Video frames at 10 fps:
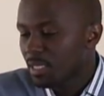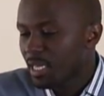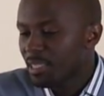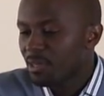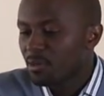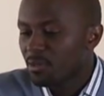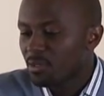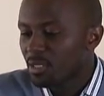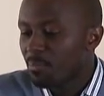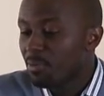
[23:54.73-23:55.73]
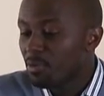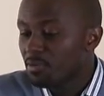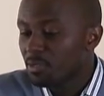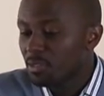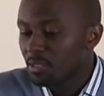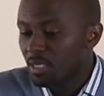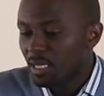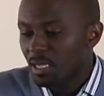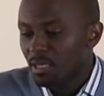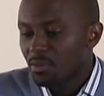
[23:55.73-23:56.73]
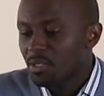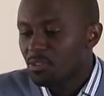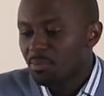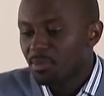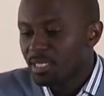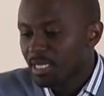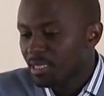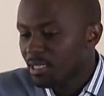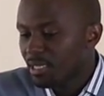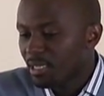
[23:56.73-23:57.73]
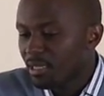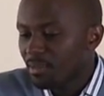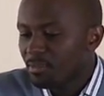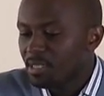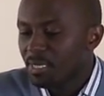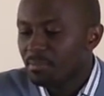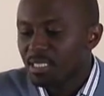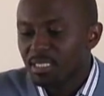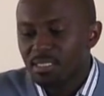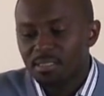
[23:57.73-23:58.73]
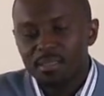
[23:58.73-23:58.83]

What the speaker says: ethical approval. You need to protect the subjects,